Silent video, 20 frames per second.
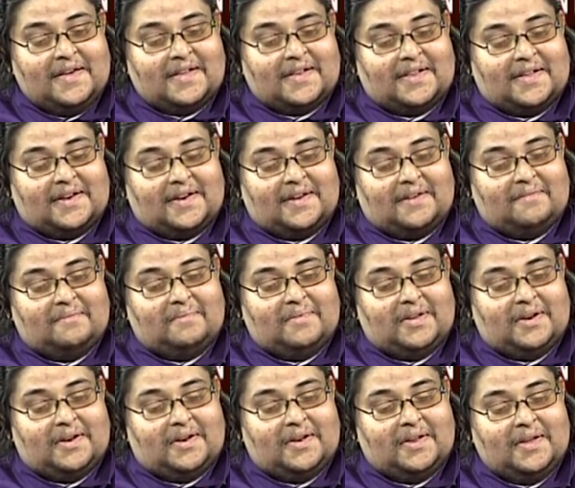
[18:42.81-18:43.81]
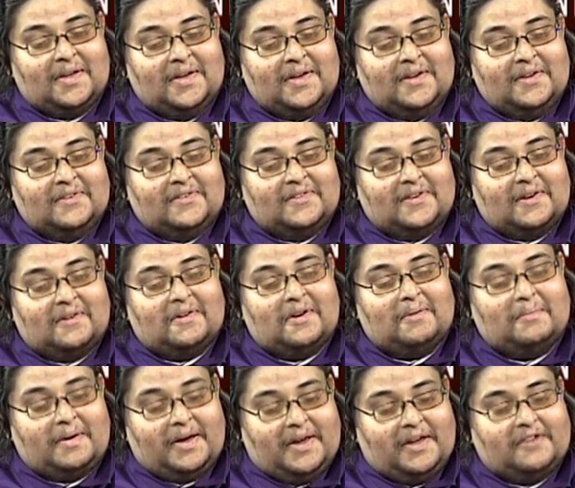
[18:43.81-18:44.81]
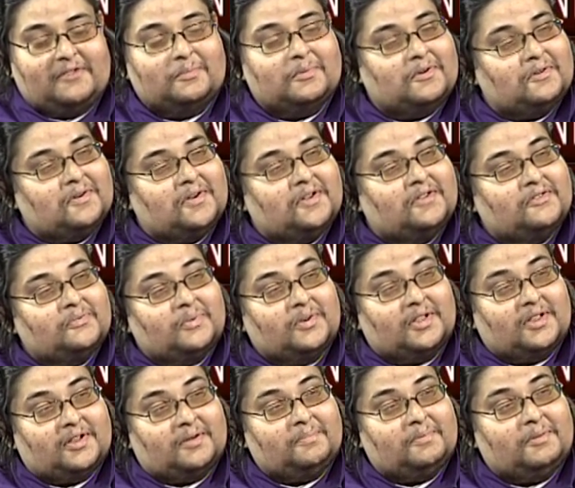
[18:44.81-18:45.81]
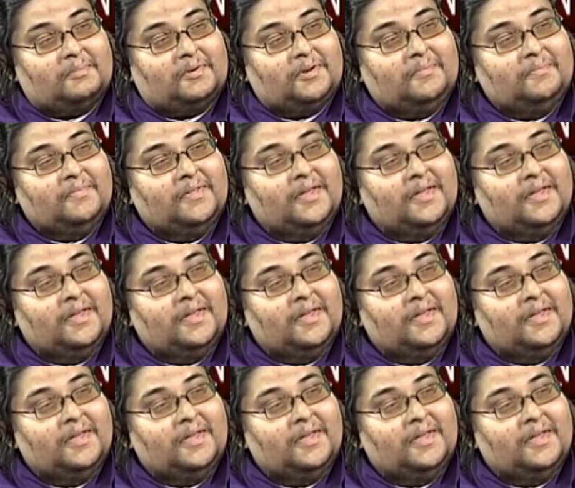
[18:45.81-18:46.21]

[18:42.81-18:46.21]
that I've been sharing my experience with other people,